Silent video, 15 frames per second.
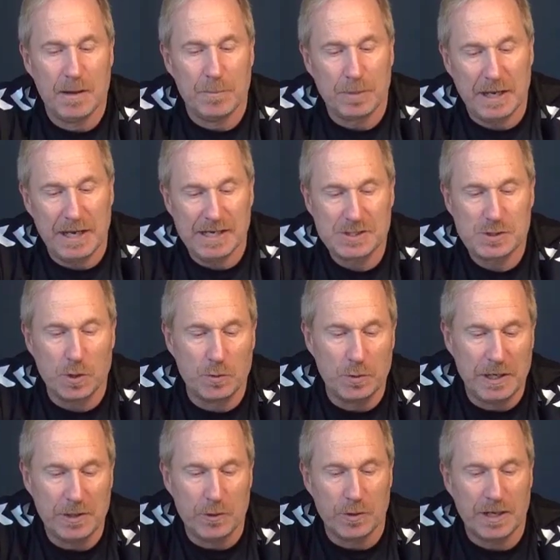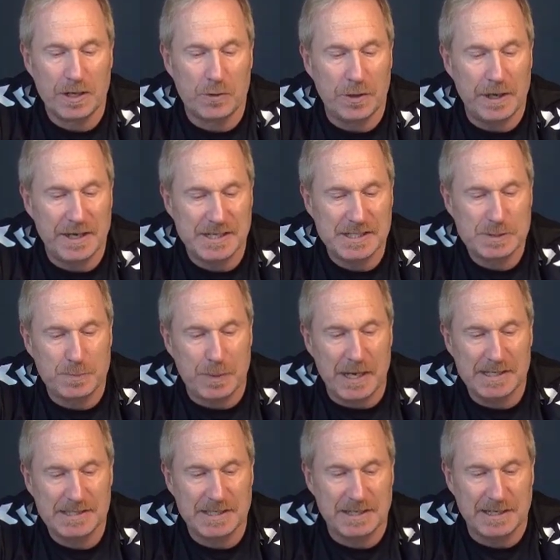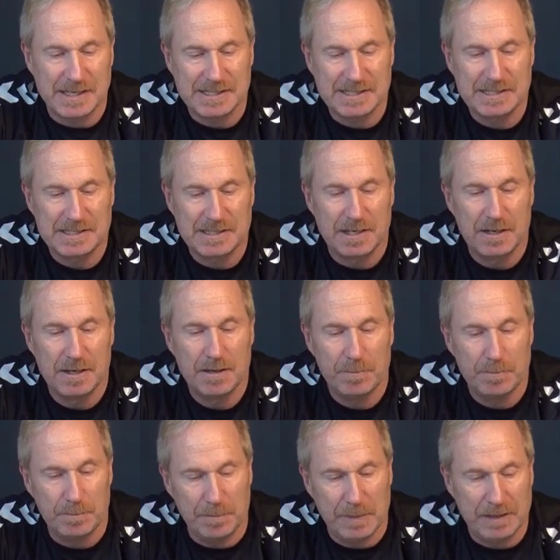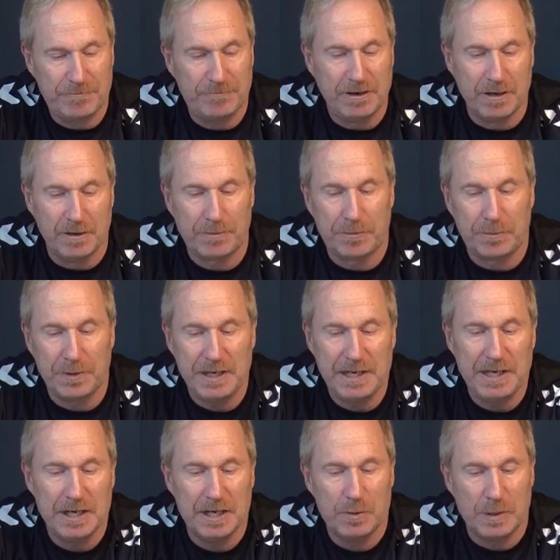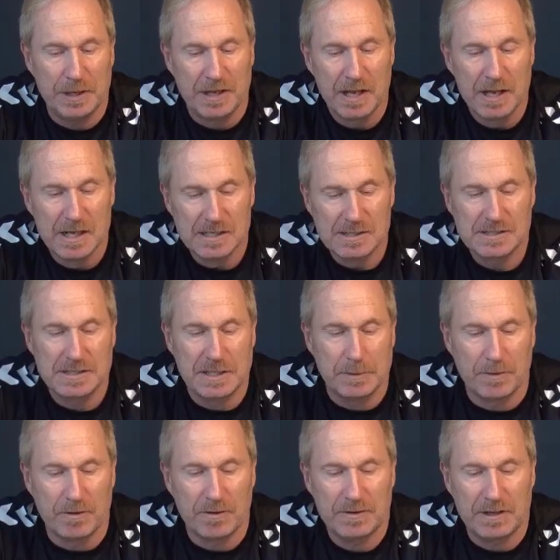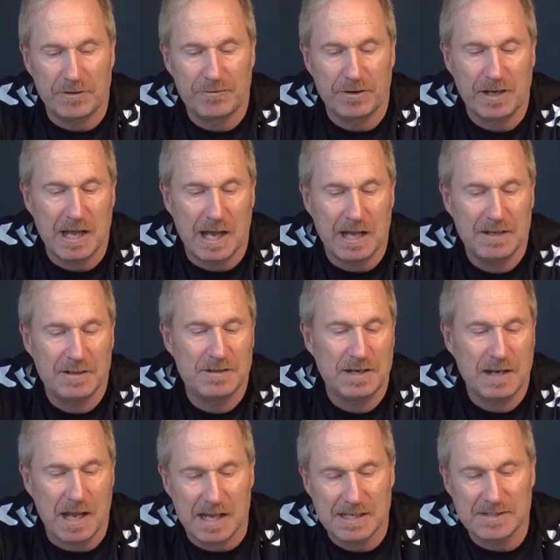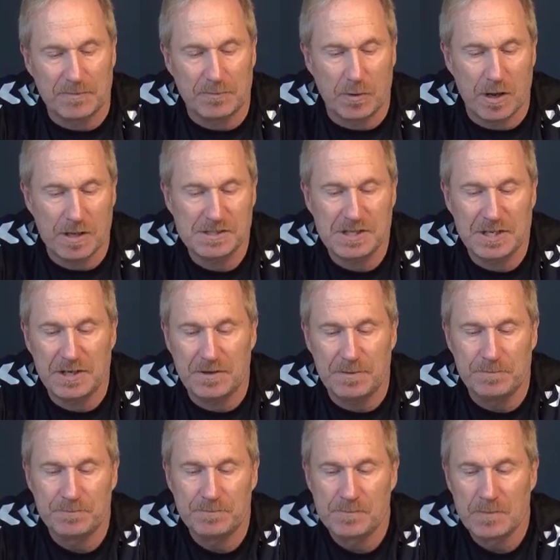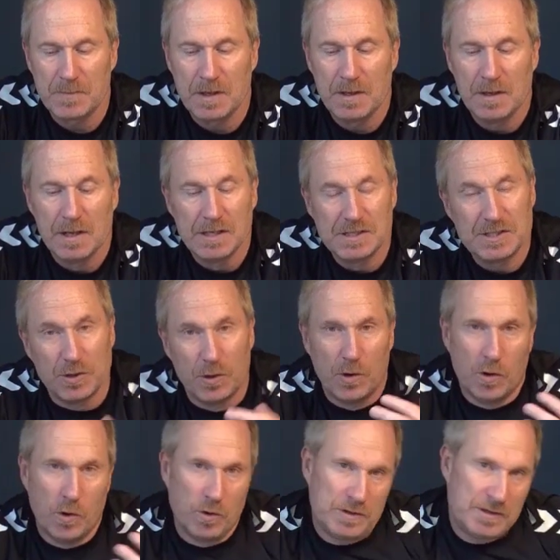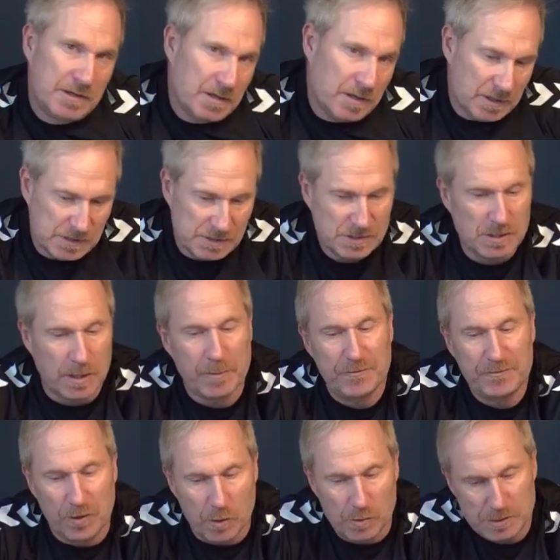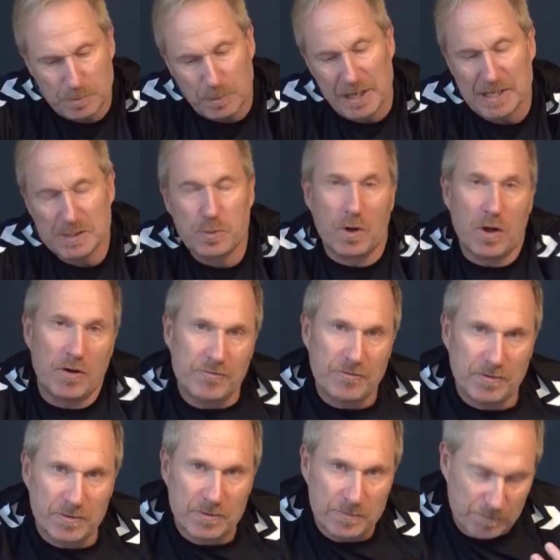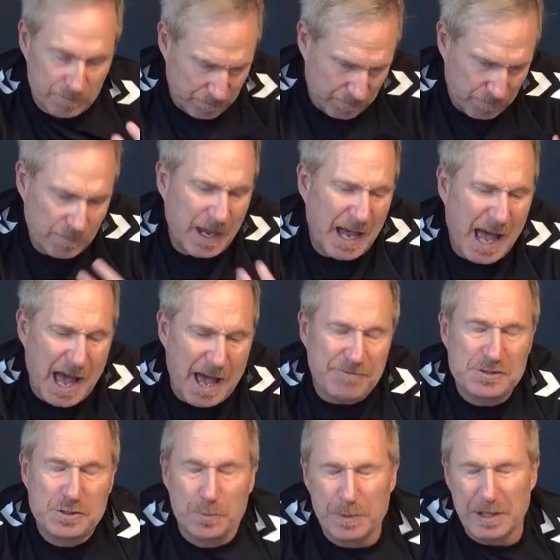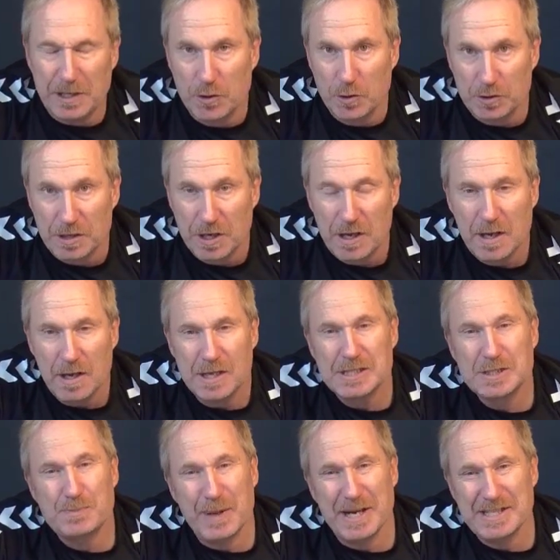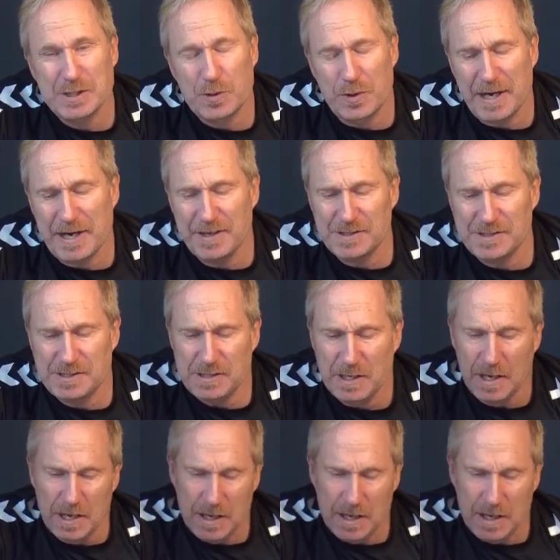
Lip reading: players who are really good at creating space in this midfield 3 here with different kinds of runs here. So some of those players will often have to be good space creators.